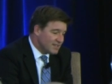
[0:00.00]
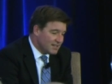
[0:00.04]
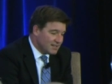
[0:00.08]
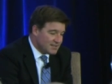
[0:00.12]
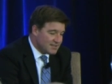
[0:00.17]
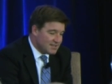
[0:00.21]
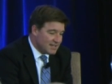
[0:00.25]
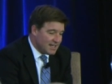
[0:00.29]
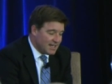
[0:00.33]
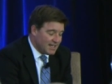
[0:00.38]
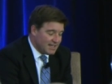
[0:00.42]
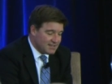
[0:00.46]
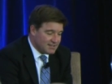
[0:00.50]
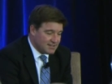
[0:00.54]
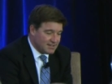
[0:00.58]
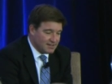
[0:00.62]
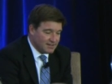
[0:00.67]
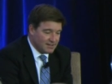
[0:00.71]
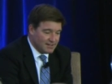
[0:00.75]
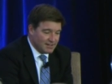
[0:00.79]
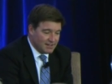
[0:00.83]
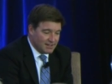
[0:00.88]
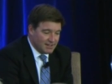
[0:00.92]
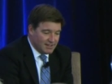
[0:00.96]
Sandy is
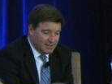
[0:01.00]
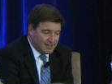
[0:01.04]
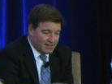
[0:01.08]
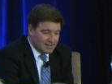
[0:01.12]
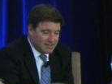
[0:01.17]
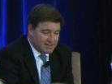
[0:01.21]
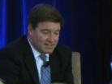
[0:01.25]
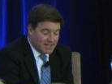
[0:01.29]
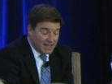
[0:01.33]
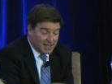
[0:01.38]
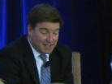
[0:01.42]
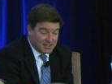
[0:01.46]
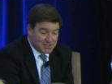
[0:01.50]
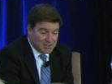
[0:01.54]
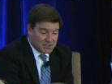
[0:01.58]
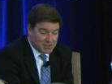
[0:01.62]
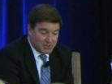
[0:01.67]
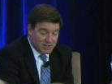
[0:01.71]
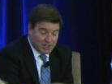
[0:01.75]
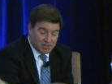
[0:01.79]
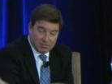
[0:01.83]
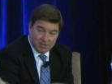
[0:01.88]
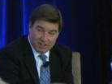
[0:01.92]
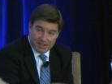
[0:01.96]
a
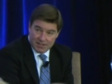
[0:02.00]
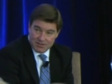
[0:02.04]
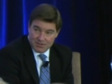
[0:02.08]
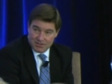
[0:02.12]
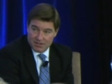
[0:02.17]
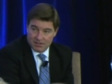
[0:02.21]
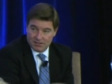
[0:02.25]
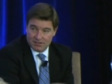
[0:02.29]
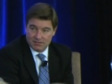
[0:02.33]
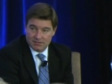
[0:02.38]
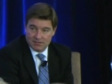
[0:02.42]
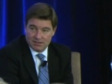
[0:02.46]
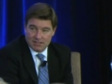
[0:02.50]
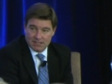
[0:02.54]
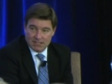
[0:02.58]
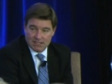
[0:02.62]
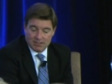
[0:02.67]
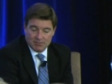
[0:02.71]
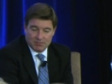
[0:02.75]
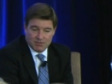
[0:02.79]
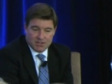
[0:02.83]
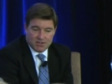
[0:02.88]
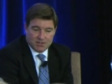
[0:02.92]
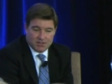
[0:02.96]
trailblazer.
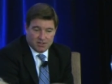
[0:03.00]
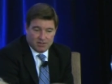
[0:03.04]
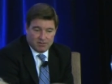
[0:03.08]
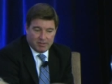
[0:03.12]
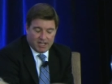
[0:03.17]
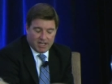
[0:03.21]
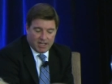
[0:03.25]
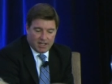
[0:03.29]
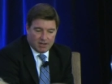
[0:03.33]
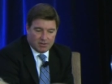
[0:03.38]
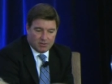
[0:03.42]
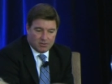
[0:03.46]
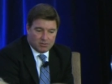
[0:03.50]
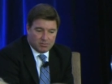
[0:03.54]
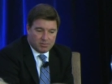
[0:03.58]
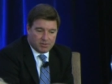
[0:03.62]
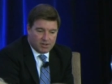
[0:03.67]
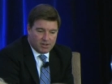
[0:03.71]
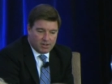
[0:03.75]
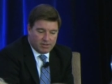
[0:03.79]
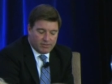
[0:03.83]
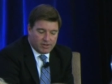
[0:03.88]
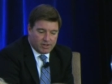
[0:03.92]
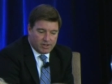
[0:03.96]
She's going to be an integral
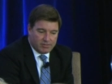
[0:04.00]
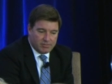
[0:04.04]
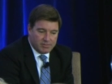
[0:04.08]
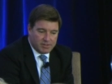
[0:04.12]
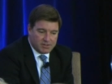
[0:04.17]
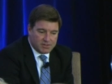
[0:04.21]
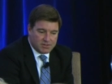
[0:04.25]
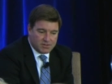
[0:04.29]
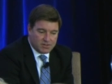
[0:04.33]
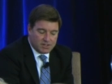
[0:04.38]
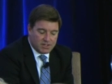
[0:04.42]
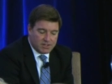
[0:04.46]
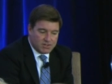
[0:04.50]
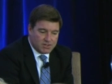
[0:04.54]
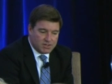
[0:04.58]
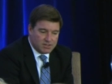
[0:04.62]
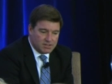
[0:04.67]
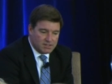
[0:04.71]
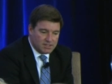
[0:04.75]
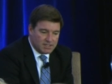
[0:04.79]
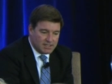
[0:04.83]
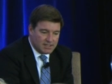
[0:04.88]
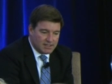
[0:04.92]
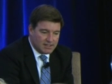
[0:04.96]
part of our
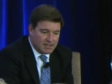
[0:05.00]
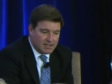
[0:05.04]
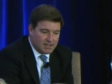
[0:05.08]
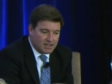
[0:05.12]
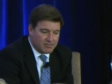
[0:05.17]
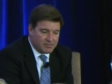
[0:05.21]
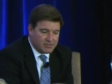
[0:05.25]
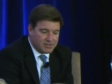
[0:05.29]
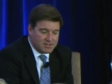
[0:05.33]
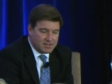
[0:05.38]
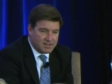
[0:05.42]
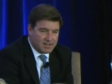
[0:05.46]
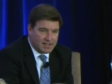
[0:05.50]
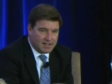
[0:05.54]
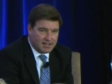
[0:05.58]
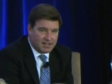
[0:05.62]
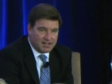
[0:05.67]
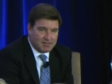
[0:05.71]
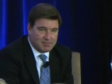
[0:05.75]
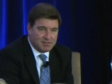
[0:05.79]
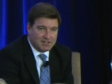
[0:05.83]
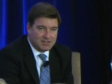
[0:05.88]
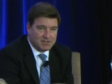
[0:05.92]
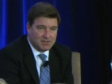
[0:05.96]
administration, and I often say I'd
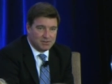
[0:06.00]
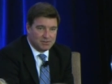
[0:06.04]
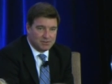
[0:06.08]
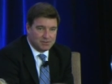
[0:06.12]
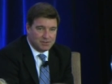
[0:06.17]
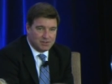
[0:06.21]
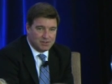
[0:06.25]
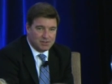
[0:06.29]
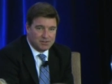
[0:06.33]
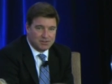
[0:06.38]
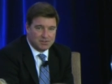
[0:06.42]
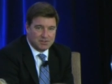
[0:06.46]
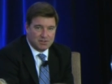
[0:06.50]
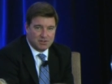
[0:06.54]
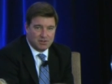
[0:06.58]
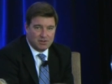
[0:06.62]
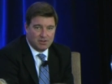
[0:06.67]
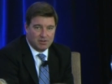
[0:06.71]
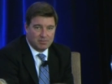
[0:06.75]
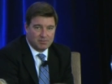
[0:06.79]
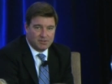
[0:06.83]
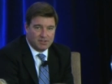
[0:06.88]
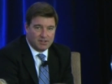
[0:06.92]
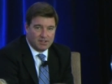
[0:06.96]
like my two little girls to
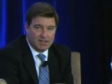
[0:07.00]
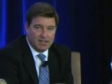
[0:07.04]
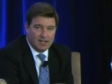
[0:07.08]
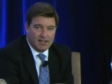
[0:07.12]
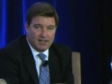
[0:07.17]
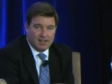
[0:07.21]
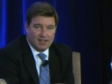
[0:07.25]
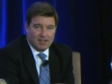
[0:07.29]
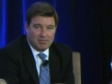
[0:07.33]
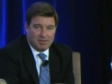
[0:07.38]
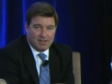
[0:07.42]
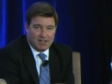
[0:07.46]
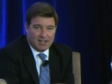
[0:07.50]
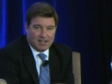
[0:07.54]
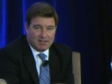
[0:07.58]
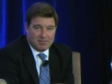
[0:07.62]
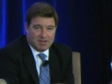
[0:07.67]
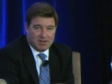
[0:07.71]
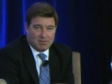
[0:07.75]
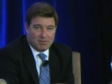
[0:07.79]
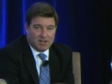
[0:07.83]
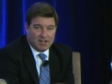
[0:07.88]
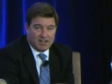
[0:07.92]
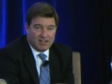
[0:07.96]
grow up to be like
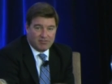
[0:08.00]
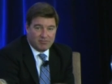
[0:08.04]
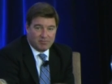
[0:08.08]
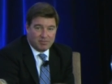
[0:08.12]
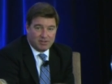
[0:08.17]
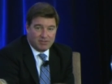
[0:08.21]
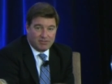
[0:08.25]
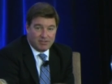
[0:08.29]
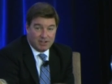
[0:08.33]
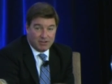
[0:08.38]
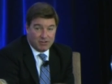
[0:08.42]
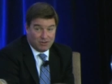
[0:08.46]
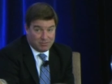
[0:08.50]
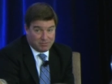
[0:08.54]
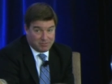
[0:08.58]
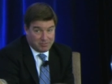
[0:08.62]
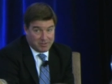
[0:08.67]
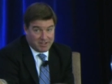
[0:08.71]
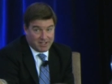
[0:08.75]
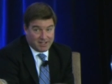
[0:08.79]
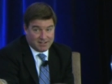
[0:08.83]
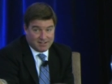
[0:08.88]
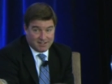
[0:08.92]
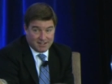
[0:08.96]
my wife, but if they grew up to
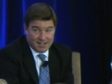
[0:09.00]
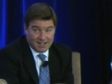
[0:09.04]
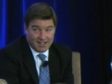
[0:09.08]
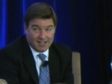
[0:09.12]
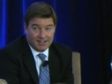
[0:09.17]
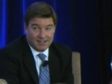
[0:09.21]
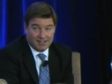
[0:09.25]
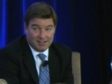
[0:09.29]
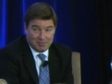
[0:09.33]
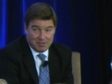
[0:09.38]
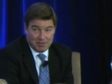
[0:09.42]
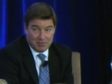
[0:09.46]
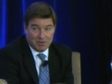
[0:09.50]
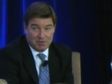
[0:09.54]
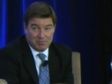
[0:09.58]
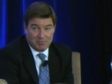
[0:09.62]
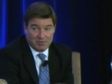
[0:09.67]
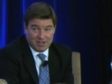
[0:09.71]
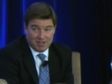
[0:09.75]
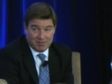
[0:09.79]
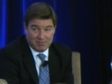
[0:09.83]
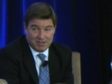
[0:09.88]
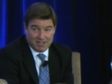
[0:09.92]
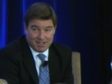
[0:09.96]
be like Sandy, I'd be one
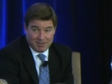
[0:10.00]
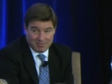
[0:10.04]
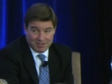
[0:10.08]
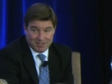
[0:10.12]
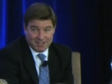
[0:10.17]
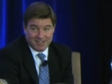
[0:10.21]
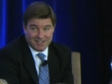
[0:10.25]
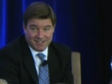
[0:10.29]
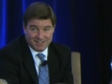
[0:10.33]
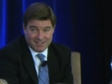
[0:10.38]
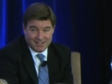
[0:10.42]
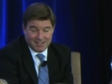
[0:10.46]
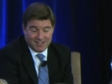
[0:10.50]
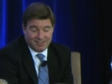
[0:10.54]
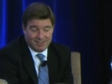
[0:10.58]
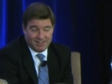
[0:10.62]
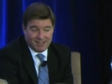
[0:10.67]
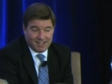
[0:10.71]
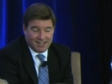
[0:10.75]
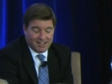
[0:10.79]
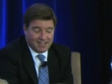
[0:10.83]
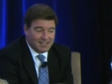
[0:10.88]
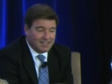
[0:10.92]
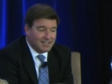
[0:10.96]
proud papa, I can tell you
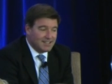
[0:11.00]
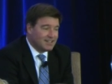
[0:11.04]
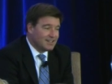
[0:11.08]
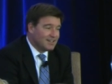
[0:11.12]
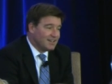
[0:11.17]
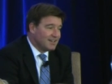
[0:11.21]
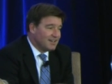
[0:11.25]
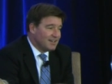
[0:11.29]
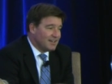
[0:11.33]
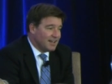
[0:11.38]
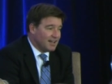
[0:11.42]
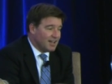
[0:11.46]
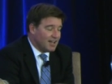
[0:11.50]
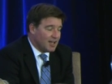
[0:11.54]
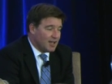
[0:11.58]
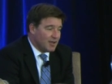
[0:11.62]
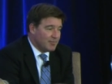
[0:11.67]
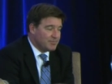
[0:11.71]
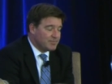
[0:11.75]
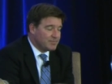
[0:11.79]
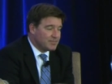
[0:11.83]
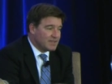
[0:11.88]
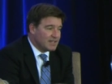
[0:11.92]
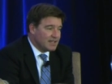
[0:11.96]

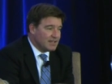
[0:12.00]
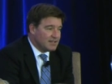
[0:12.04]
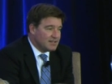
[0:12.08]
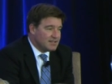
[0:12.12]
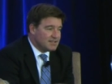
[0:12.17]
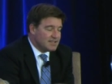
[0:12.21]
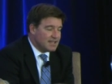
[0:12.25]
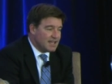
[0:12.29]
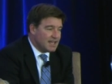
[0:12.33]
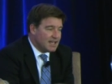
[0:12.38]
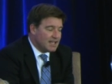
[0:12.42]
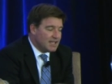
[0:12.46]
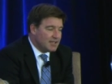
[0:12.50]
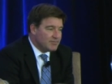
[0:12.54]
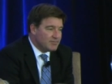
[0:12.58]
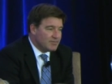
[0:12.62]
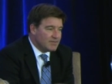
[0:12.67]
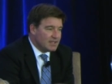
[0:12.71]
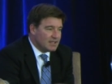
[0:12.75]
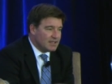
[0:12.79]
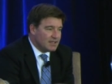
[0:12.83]
that. Sandy